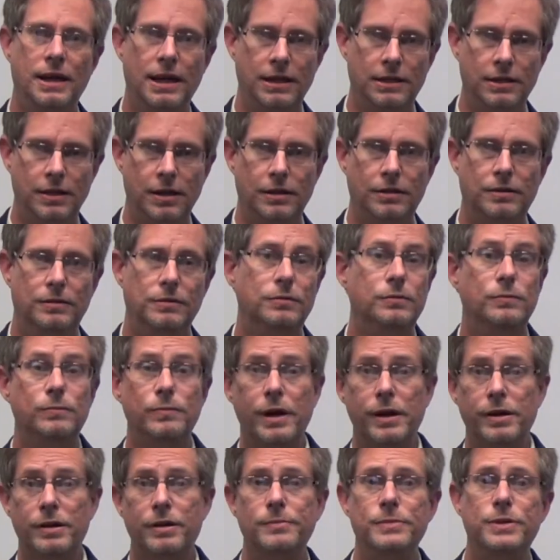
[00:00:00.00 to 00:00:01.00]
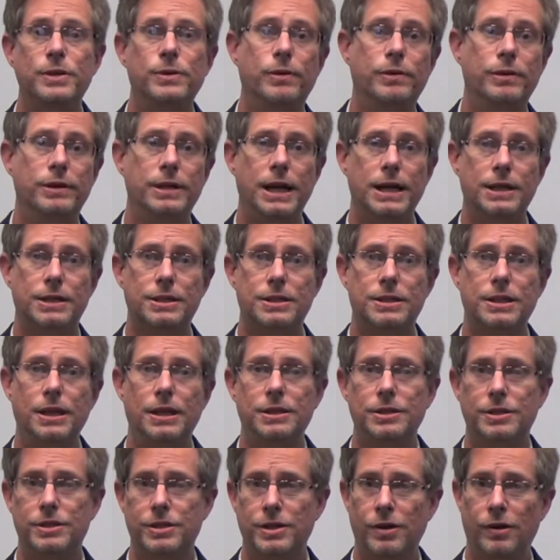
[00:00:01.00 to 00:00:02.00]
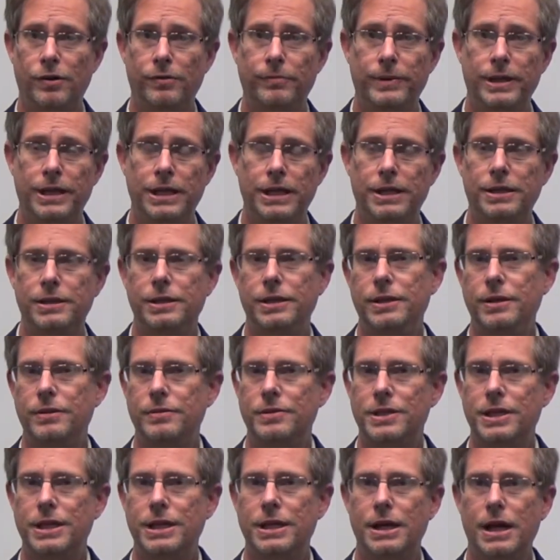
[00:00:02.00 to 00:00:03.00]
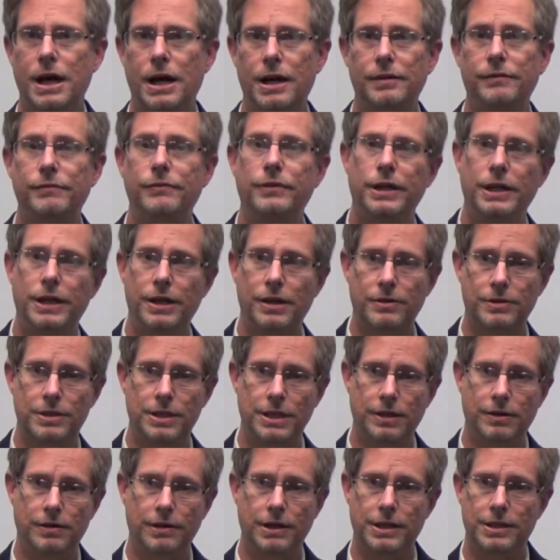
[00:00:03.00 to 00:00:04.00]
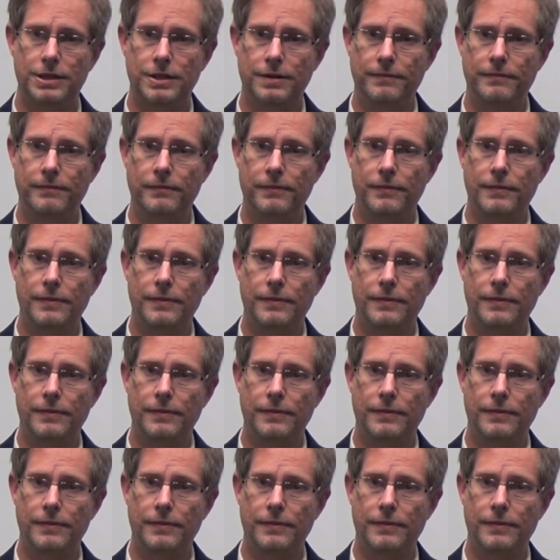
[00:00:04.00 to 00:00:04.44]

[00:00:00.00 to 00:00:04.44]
Hello, welcome to our next installment in the UC9 video series.